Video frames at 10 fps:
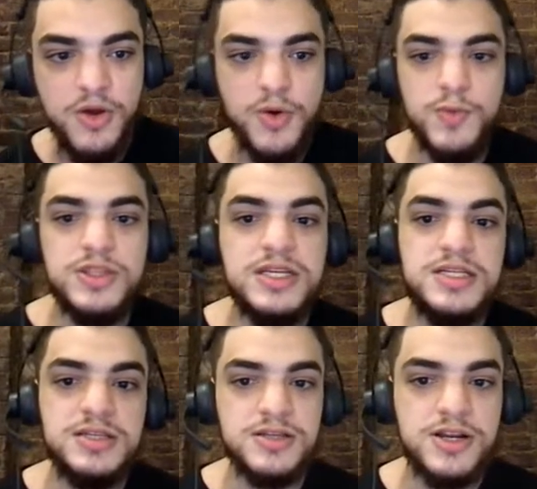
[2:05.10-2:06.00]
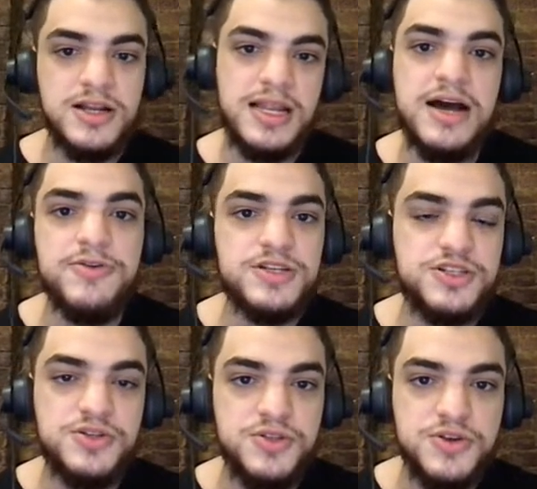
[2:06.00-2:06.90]
What this is going to allow us
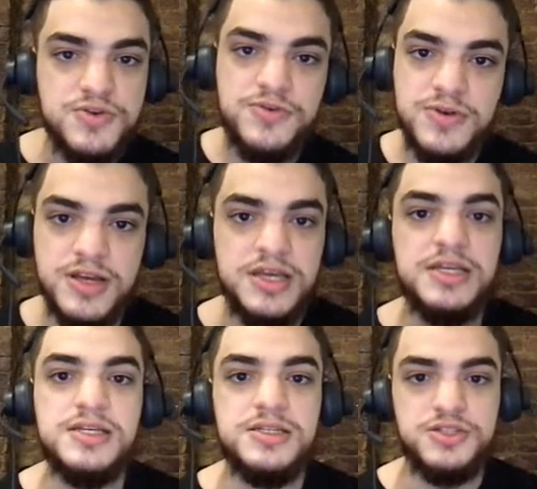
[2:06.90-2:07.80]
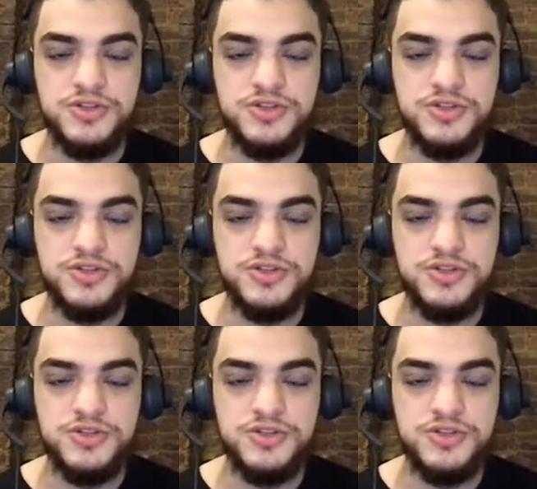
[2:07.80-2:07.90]
to do is